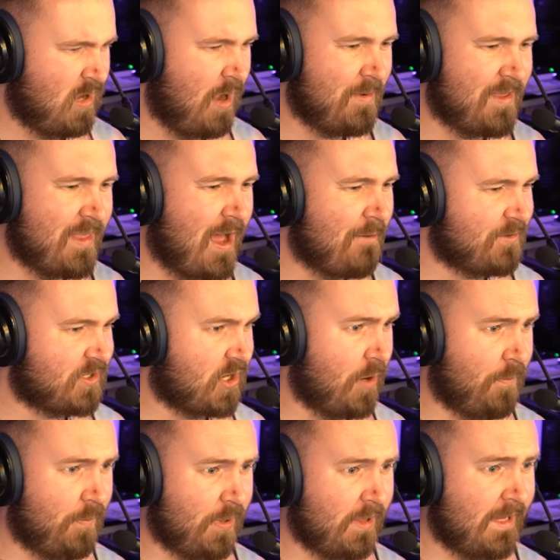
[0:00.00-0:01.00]
I mean, that was
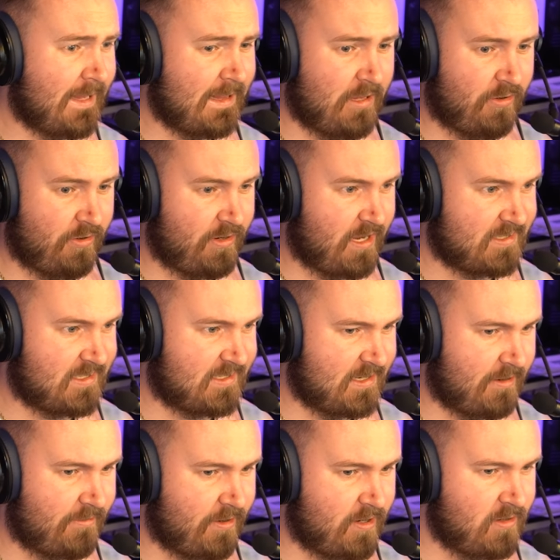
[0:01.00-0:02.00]
completely
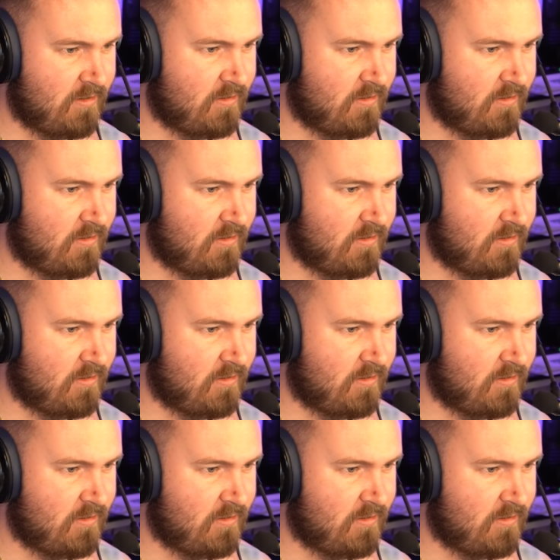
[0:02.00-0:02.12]
unnecessary.